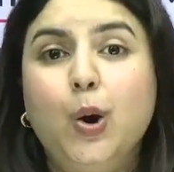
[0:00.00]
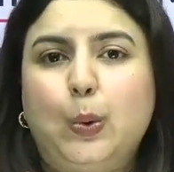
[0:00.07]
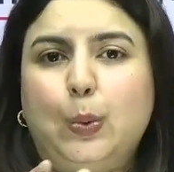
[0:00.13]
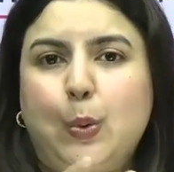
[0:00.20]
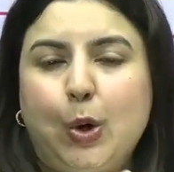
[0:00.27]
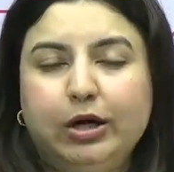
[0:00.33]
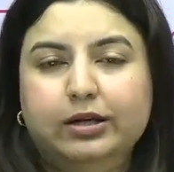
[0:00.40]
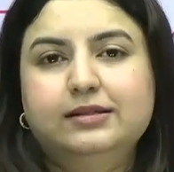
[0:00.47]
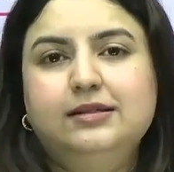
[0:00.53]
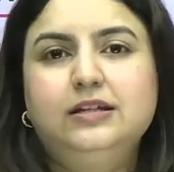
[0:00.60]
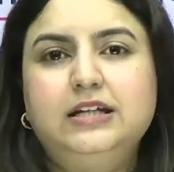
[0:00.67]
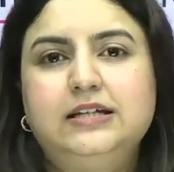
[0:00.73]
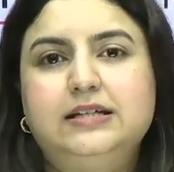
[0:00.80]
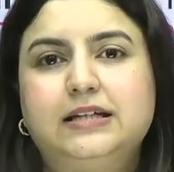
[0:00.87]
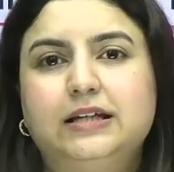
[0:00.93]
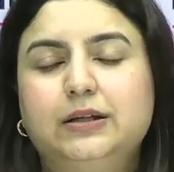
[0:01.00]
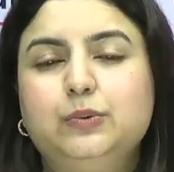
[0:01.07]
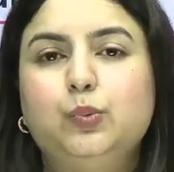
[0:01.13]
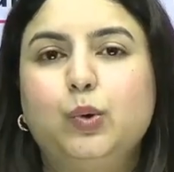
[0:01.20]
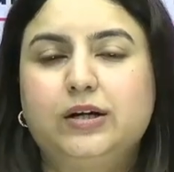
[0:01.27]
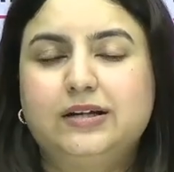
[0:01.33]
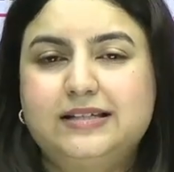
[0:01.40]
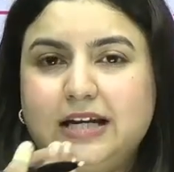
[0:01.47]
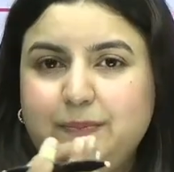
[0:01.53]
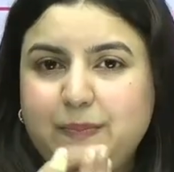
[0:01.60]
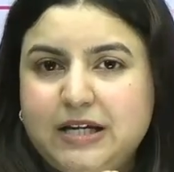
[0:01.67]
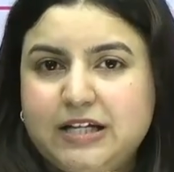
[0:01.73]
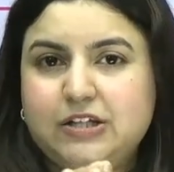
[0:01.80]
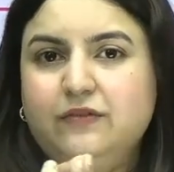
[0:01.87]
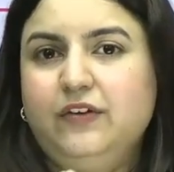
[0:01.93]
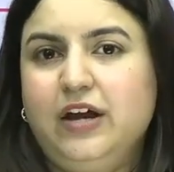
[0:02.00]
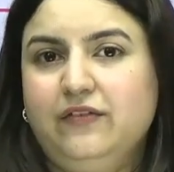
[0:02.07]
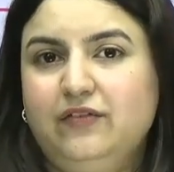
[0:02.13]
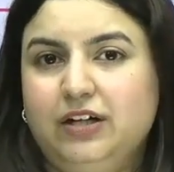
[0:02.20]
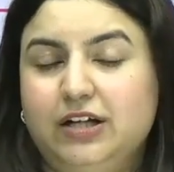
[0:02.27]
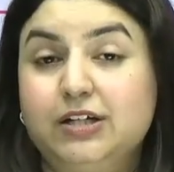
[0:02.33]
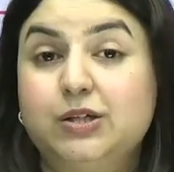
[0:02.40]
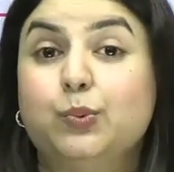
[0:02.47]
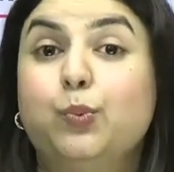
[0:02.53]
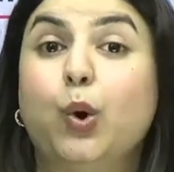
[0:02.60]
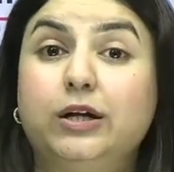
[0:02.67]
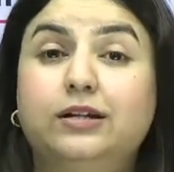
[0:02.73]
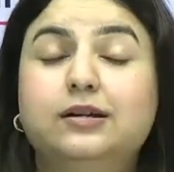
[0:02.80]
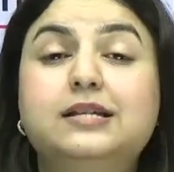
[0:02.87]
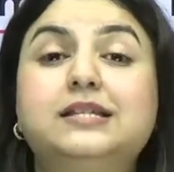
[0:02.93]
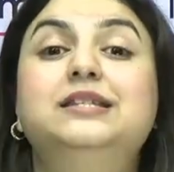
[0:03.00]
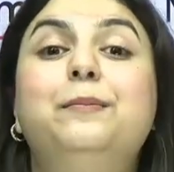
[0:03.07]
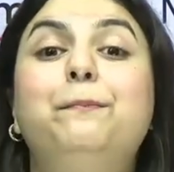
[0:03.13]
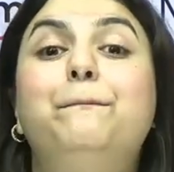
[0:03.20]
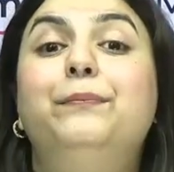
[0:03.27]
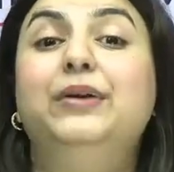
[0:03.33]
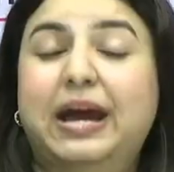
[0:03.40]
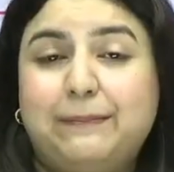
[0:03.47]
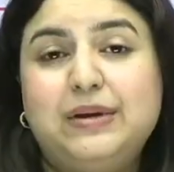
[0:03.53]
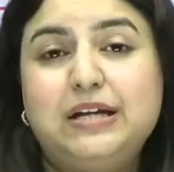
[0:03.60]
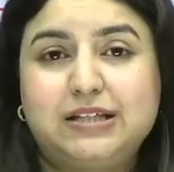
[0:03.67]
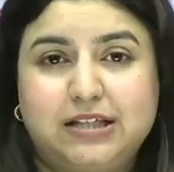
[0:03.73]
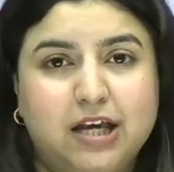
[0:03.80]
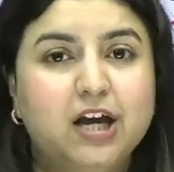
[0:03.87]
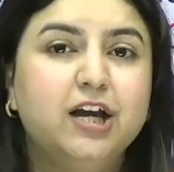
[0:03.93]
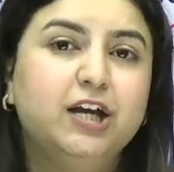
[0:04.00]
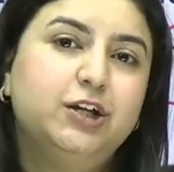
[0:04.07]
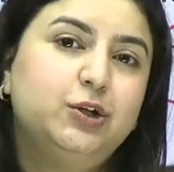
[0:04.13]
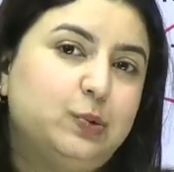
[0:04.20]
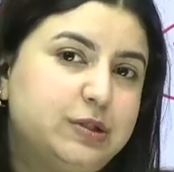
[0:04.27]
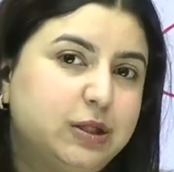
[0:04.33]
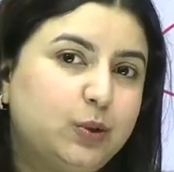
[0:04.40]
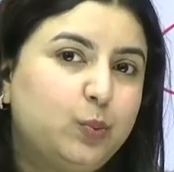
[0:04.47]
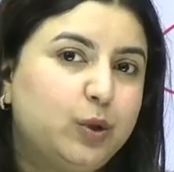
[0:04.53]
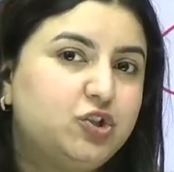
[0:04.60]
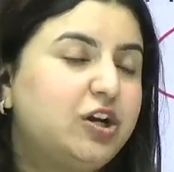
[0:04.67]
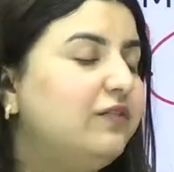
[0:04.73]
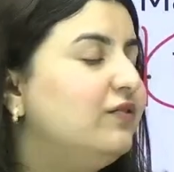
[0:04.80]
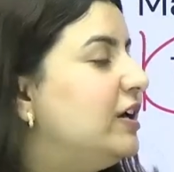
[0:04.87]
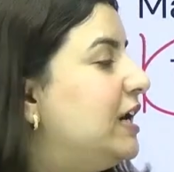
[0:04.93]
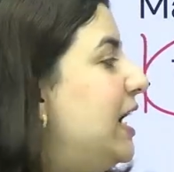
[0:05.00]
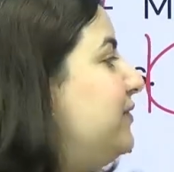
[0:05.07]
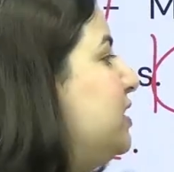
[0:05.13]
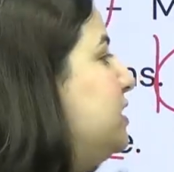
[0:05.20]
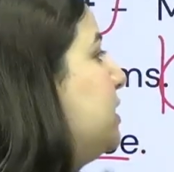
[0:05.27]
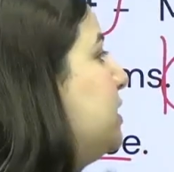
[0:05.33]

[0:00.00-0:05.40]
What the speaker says: What is the reason? What is that piece of evidence? What is the premise using which I've arrived at